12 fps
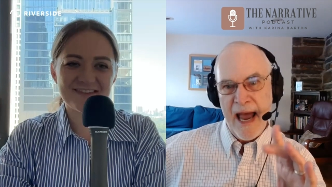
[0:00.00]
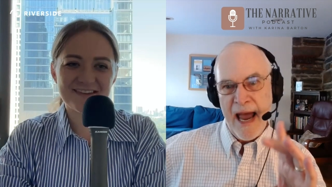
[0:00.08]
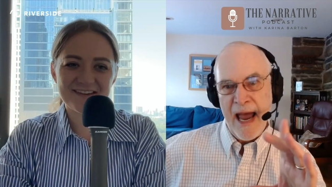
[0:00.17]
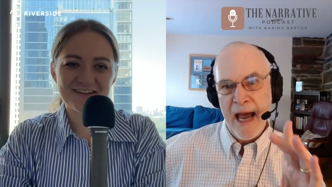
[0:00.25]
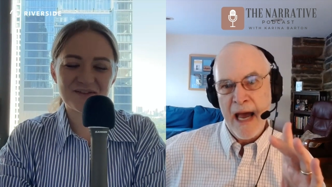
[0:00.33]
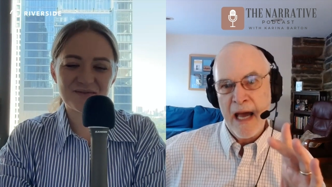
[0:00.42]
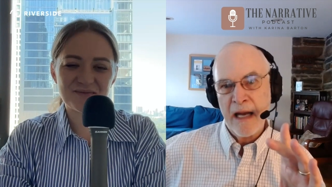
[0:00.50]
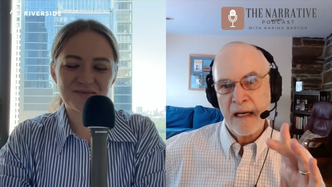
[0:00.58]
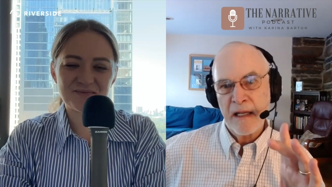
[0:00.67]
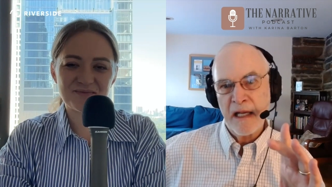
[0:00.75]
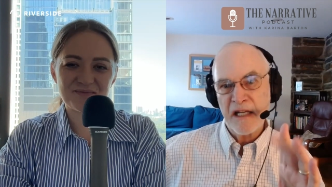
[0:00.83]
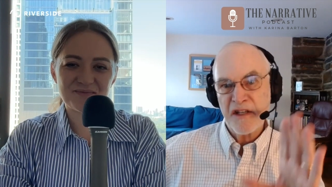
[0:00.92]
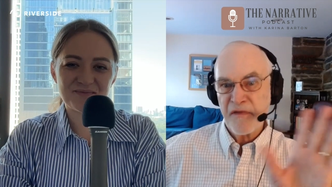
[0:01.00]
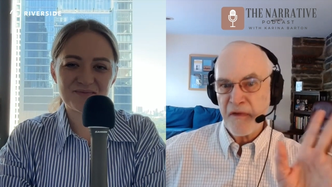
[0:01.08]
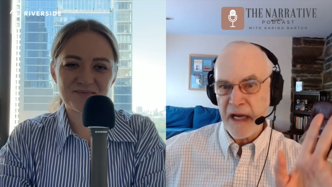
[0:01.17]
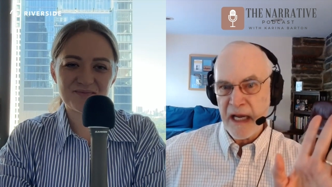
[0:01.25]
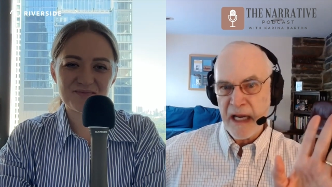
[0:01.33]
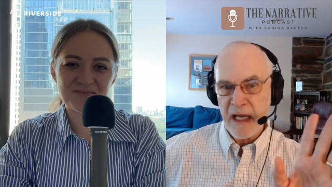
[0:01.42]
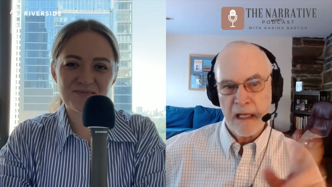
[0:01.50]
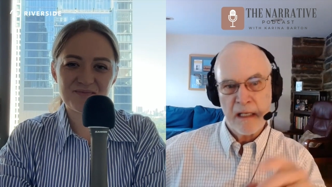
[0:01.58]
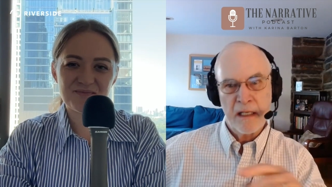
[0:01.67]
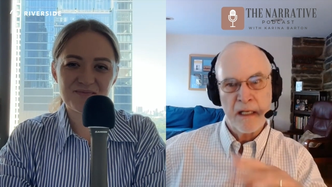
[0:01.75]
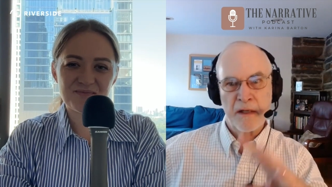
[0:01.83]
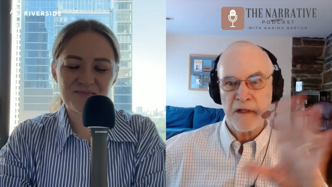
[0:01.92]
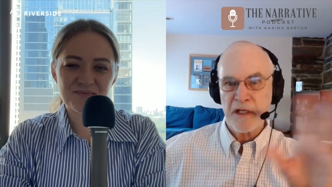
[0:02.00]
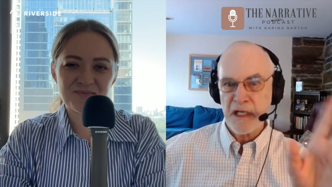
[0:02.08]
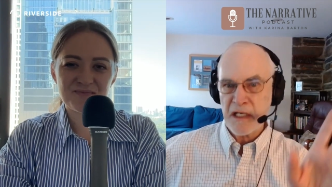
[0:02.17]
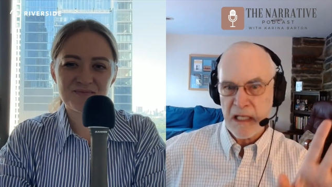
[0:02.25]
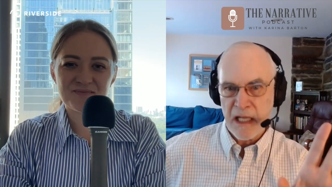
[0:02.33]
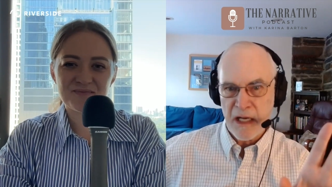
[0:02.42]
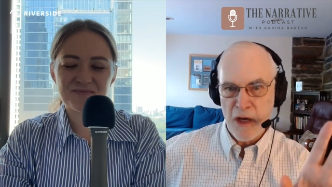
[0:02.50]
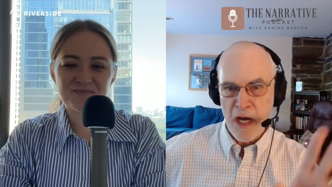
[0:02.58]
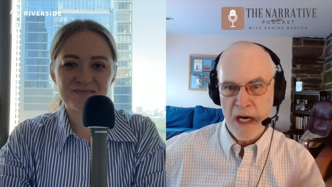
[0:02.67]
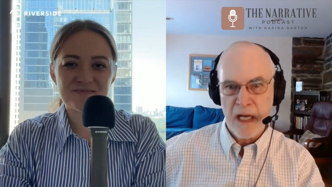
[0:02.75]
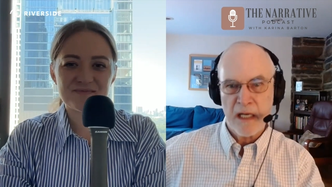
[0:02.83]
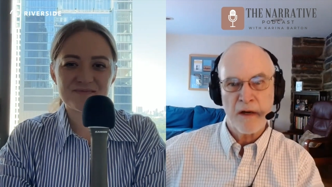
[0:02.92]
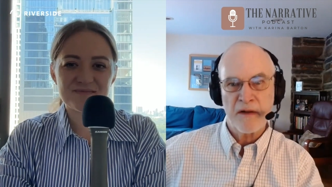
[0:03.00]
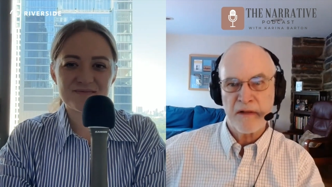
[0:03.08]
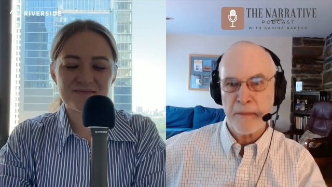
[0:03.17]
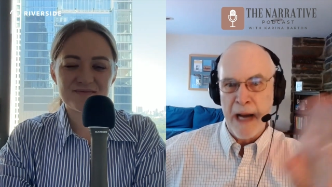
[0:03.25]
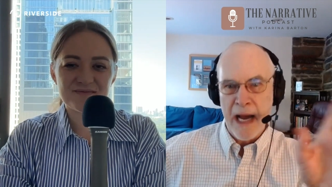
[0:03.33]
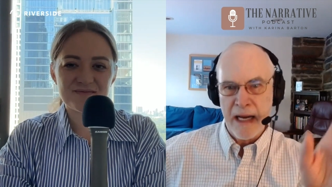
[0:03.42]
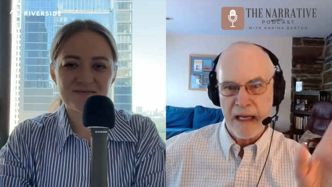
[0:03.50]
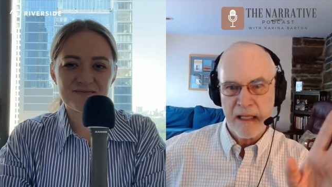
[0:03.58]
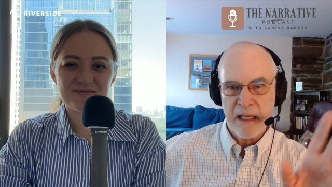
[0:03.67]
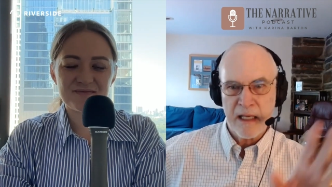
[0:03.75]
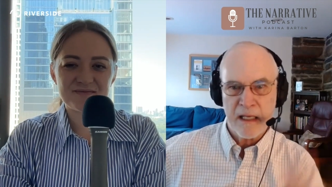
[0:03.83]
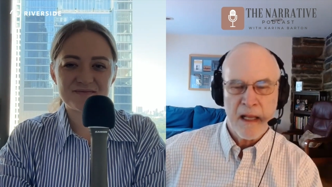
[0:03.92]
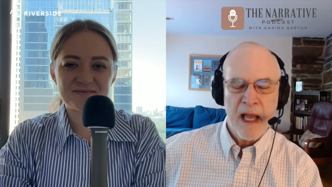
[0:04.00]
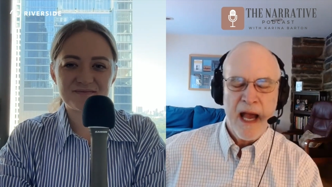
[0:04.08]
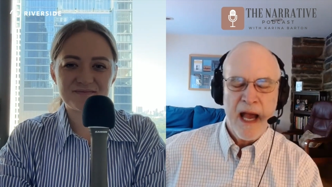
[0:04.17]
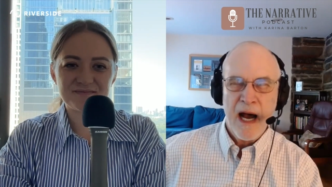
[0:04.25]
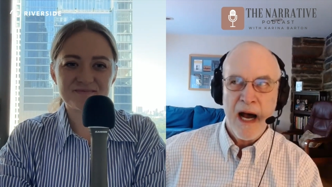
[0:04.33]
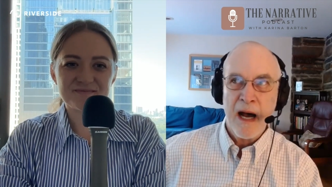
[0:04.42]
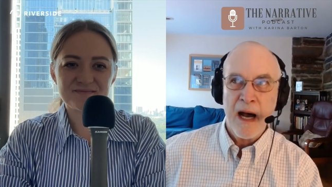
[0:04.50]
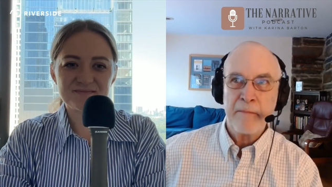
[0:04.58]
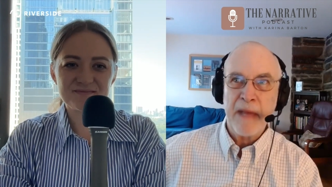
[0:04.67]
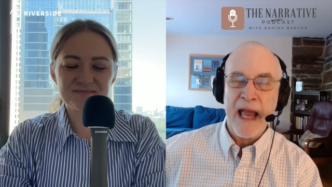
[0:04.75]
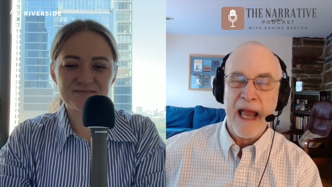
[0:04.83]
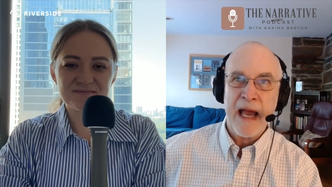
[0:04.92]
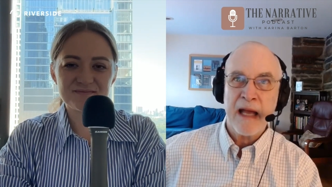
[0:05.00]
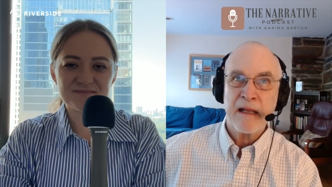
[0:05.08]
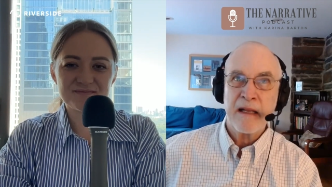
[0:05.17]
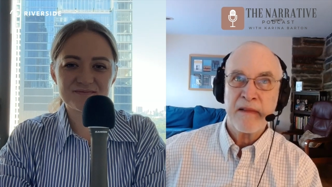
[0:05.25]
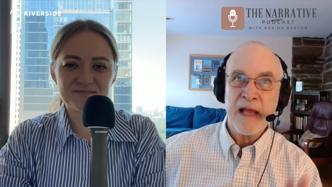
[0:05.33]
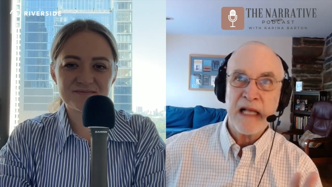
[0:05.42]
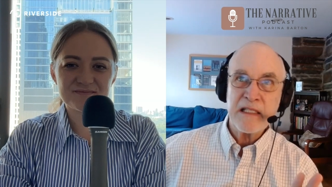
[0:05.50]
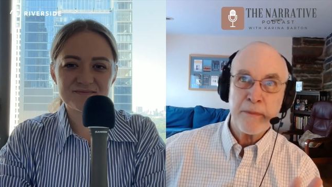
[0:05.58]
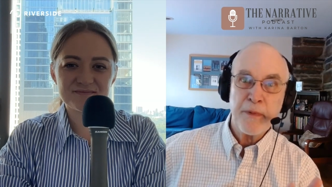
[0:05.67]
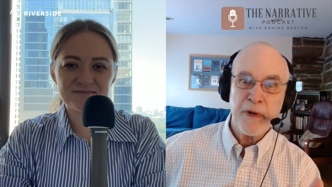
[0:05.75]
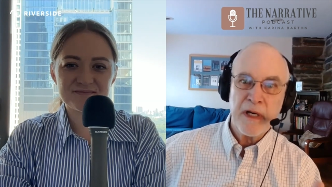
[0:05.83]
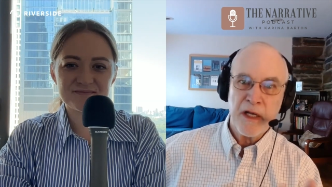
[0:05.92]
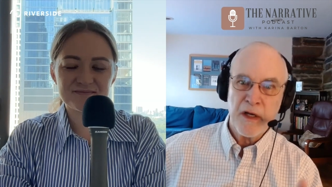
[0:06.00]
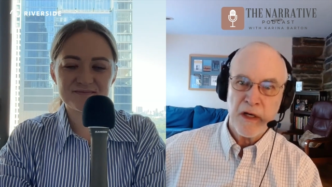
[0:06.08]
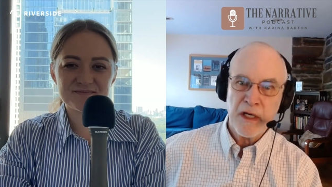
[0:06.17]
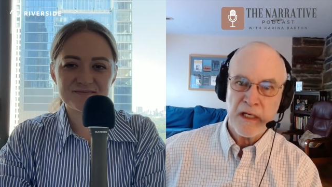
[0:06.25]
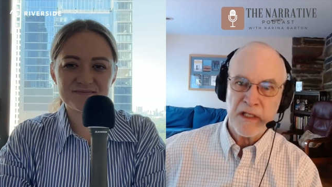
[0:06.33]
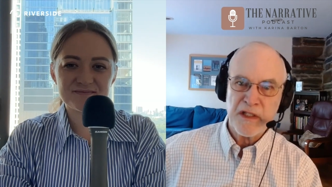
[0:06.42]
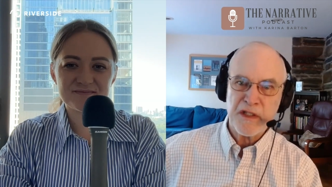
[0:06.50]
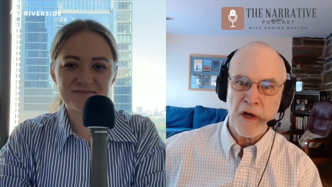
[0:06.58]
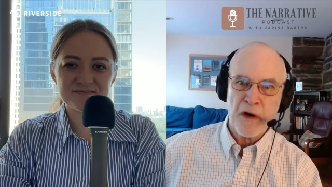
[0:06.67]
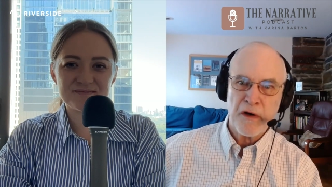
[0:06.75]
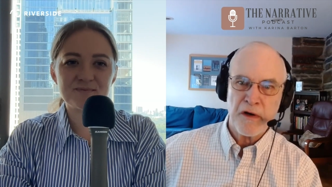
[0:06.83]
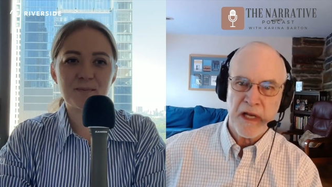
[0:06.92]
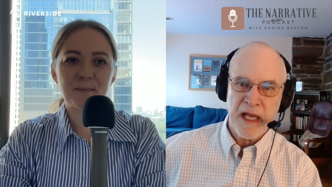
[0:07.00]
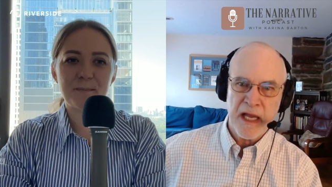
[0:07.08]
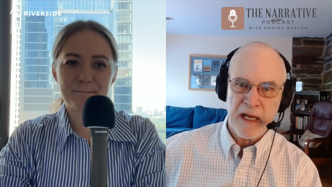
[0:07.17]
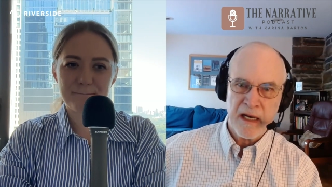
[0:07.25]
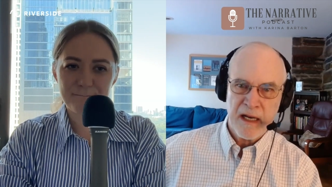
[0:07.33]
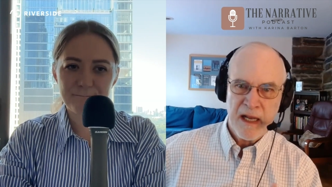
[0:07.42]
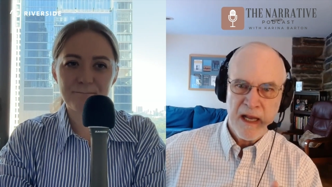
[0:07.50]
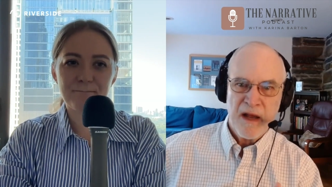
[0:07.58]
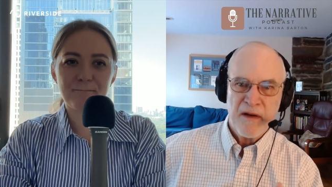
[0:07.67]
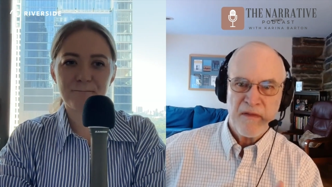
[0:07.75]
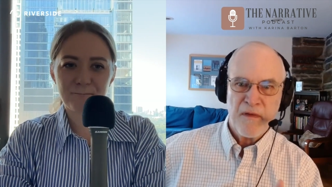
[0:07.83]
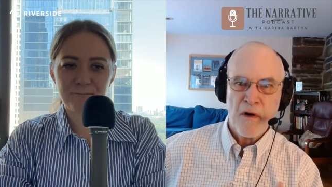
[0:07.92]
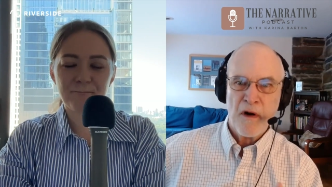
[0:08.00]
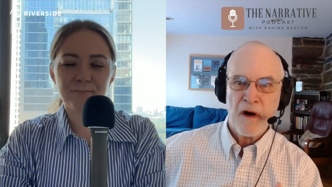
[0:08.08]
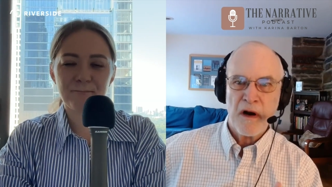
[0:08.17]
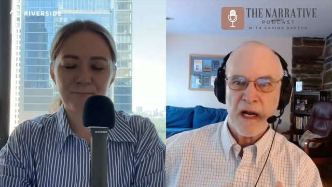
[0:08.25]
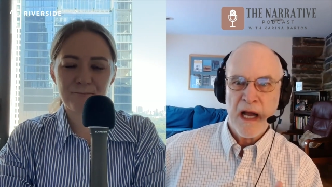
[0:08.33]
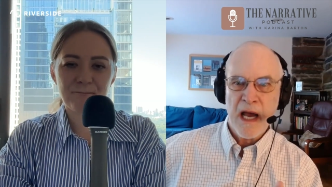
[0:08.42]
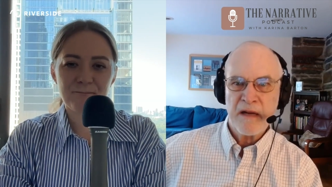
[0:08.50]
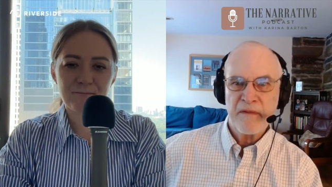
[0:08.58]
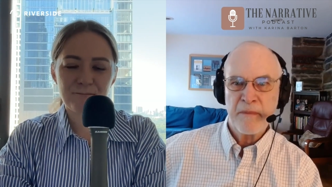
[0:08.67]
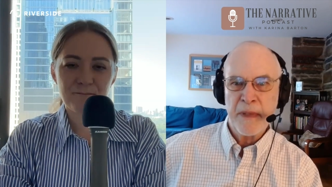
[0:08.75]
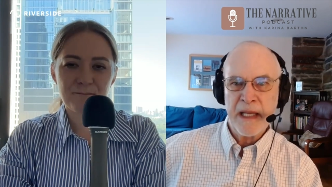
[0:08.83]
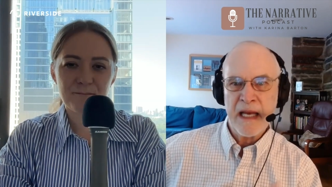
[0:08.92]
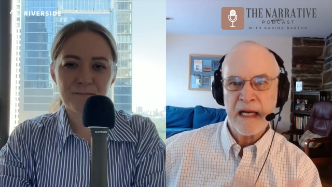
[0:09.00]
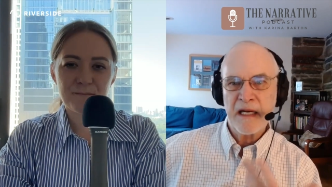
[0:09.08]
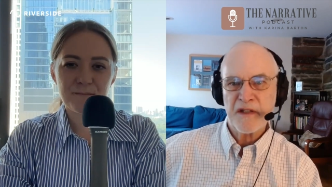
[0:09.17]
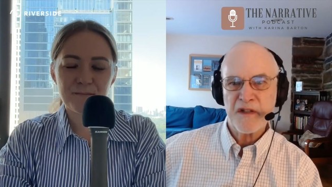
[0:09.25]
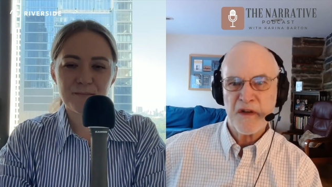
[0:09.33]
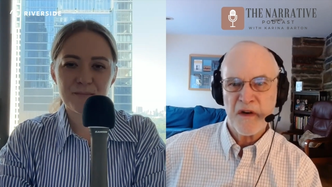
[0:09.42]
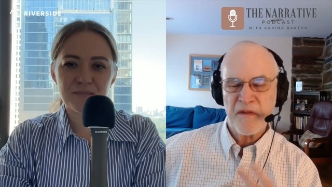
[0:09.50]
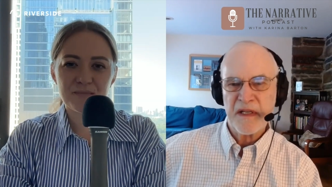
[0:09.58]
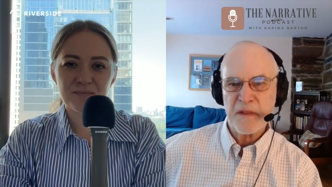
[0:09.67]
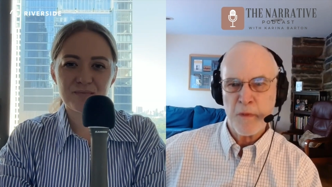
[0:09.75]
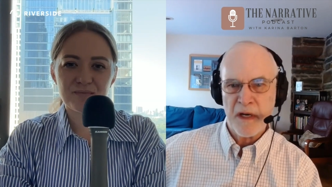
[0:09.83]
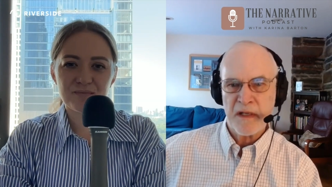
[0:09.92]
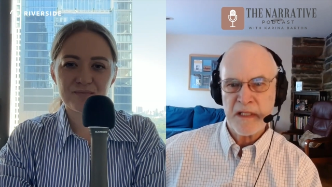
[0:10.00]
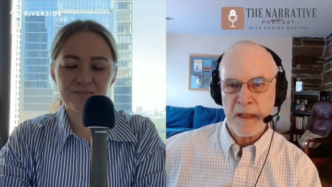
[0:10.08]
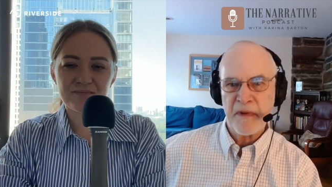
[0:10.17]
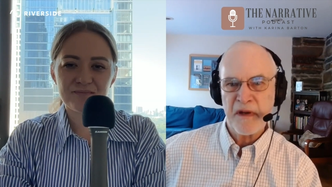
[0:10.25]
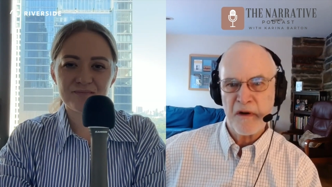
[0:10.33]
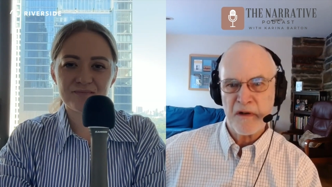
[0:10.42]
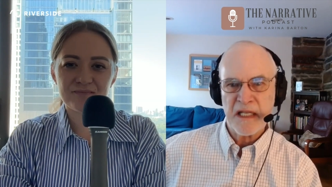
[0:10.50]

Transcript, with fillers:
Speaker 1: and it's free. You can just click on it. You don't have to buy anything. Um, and that's a pretty good starter kit for kind of beginning to surface what some of your